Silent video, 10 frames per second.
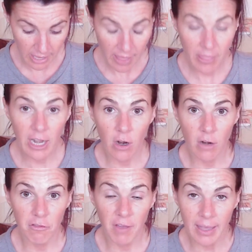that are
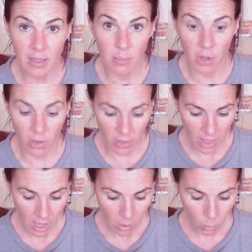available
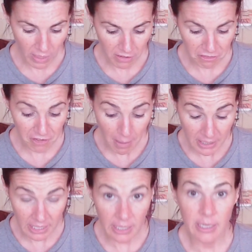when the
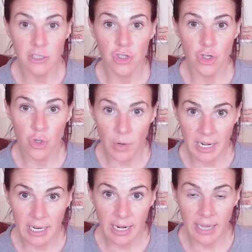feminine is
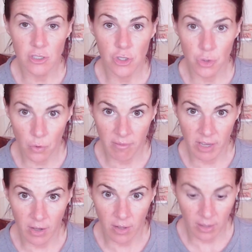treated as
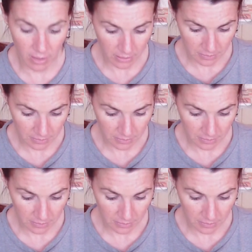trivial.